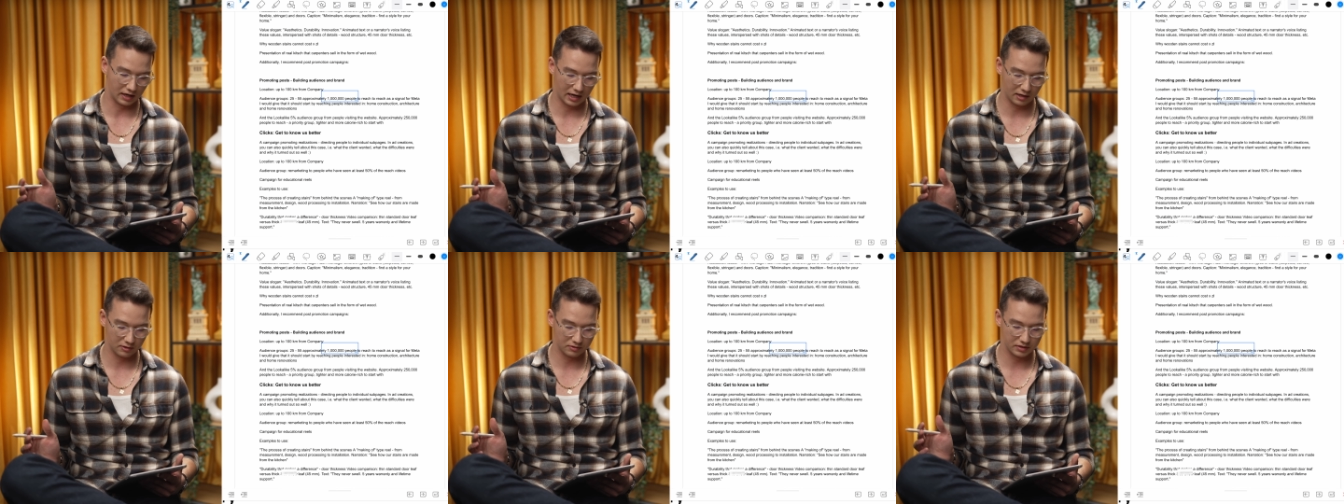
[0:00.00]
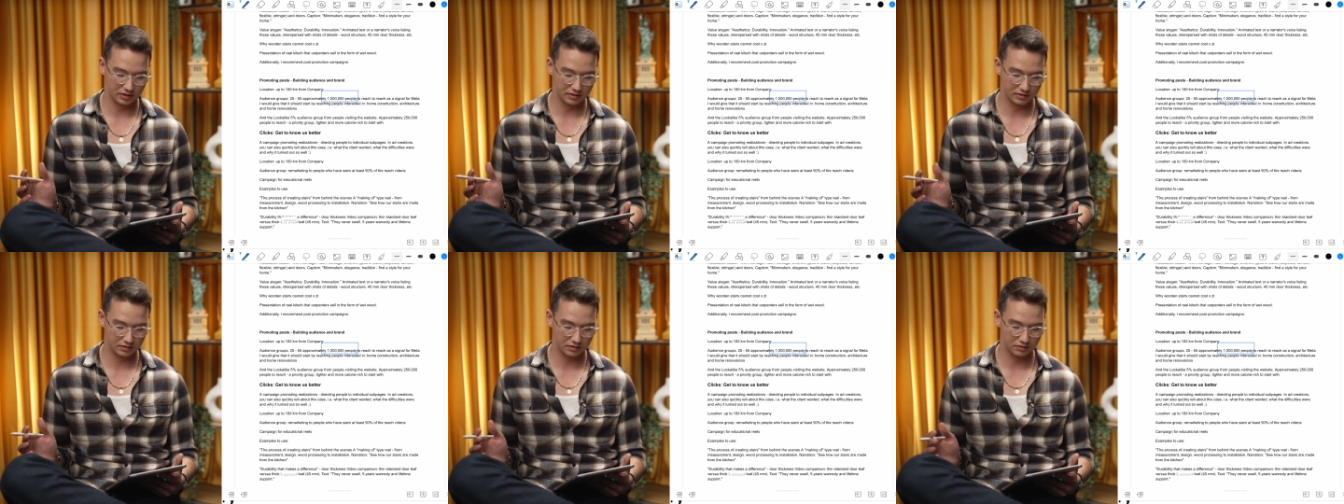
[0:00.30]

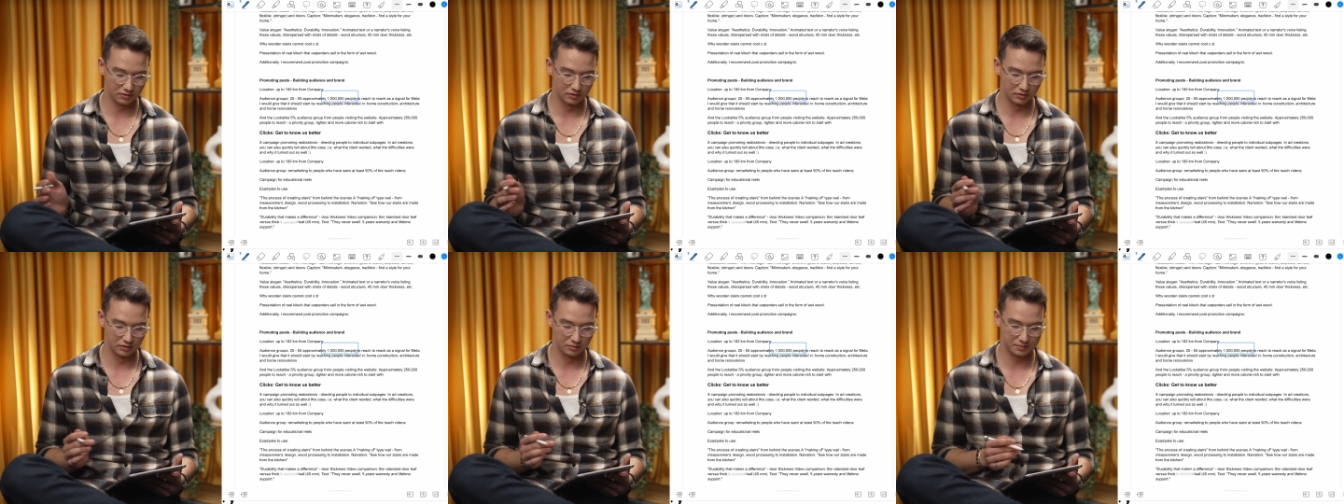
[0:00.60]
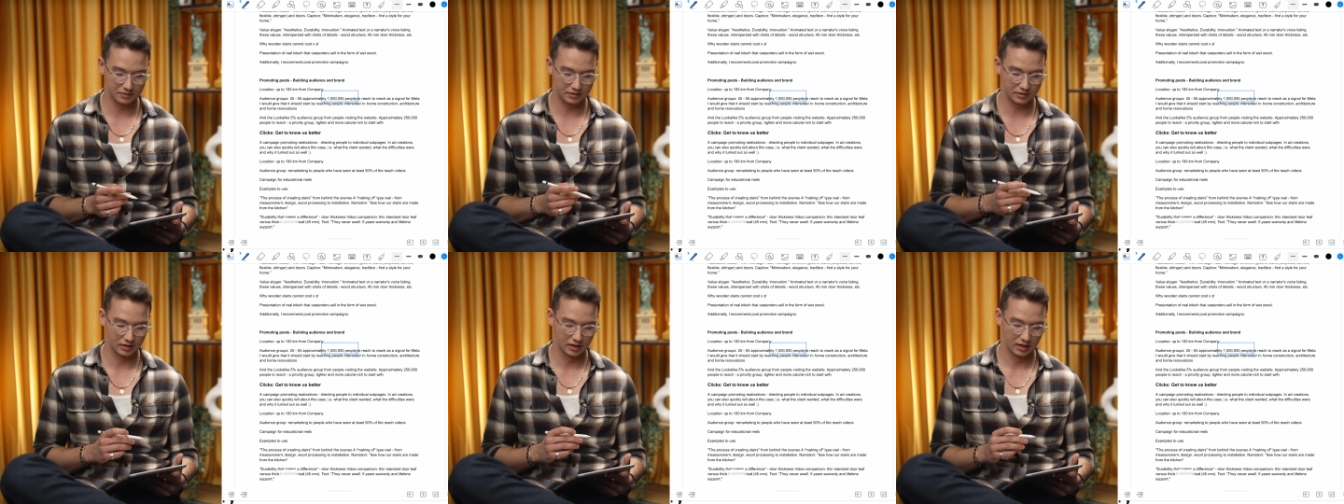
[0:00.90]
audience
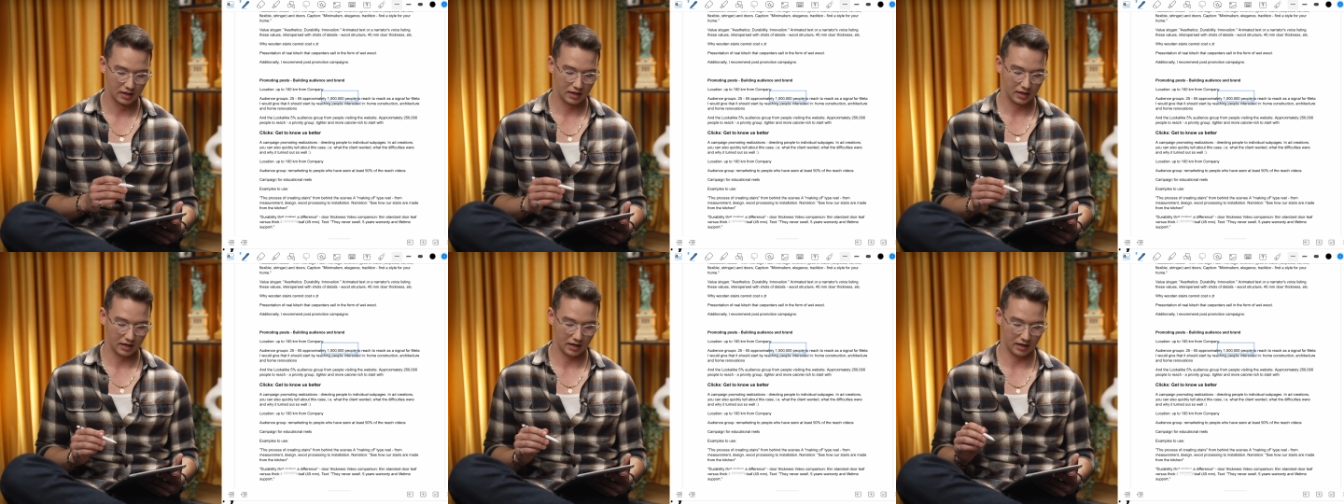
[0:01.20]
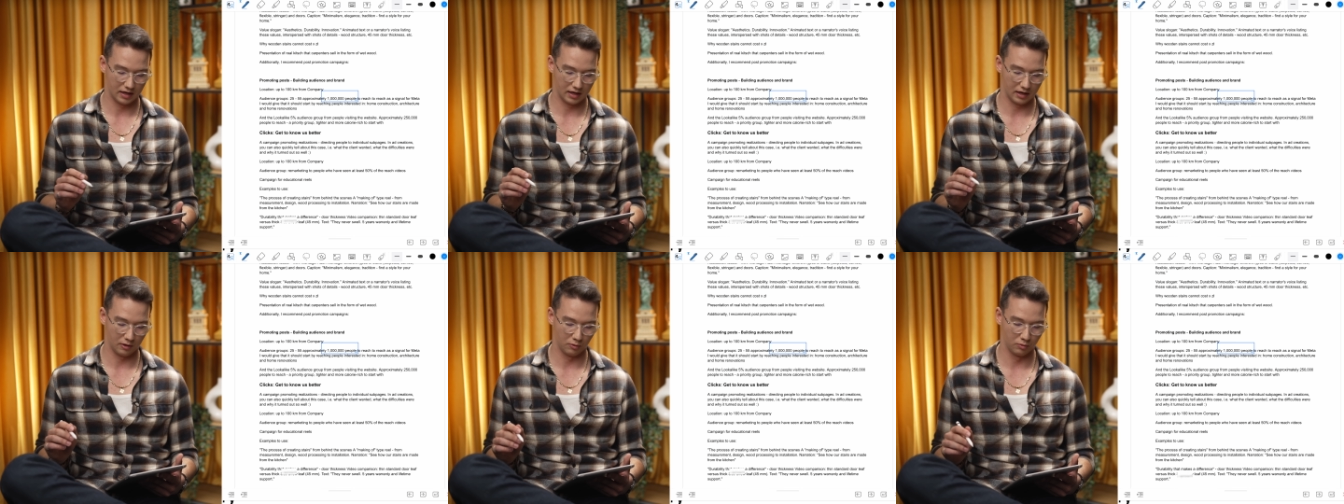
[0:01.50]
groups,
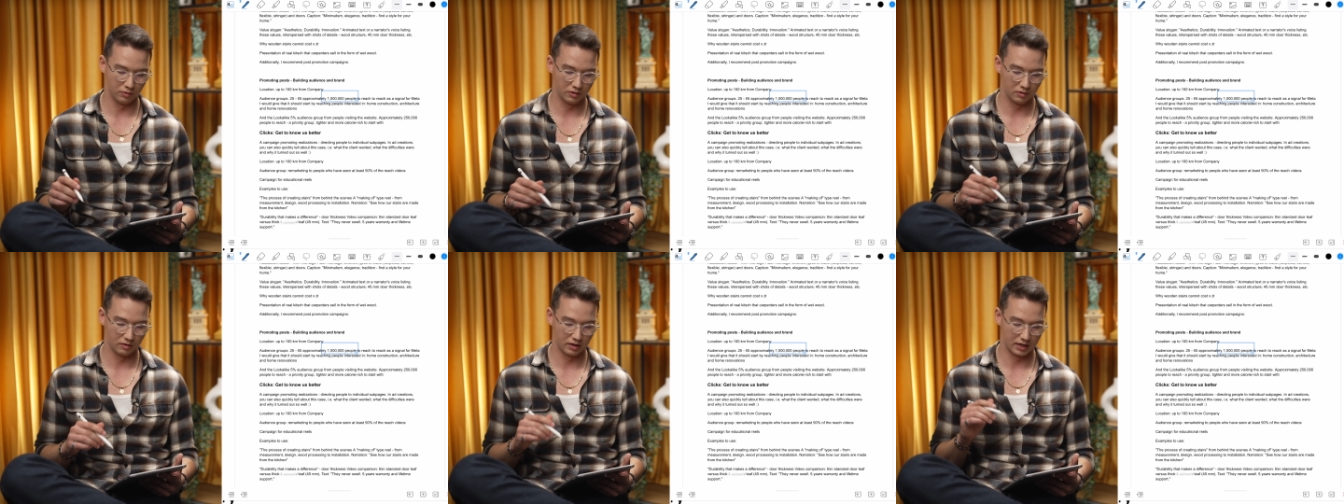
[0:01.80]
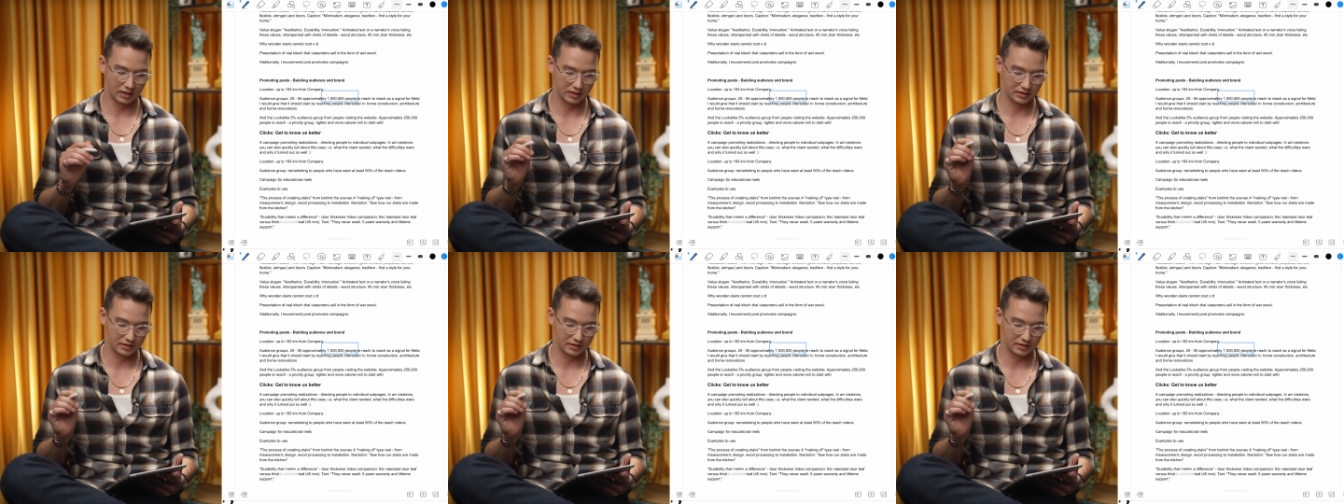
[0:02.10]
we were